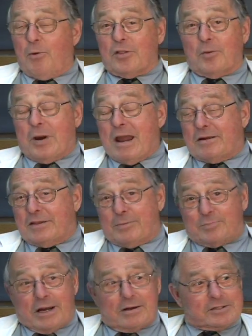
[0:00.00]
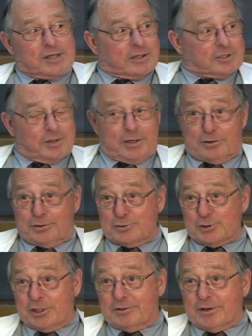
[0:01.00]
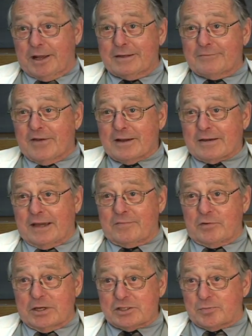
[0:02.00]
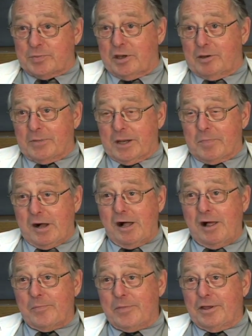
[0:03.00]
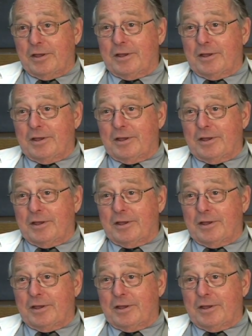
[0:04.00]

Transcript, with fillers: Well, the, brownie, the brownies actually are no secret. I, in fact, I have the recipe on my palm.